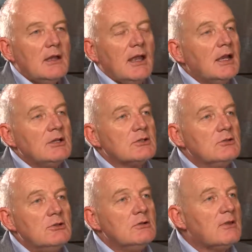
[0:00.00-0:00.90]
They can
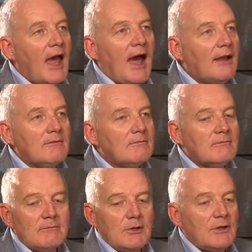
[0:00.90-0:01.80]
just do that.
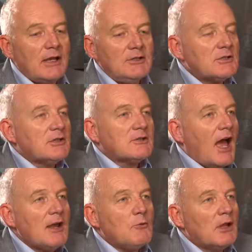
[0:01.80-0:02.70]
They can just
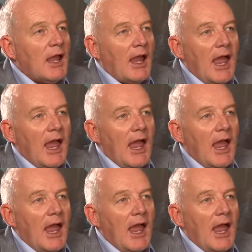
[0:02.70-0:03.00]
decide one day,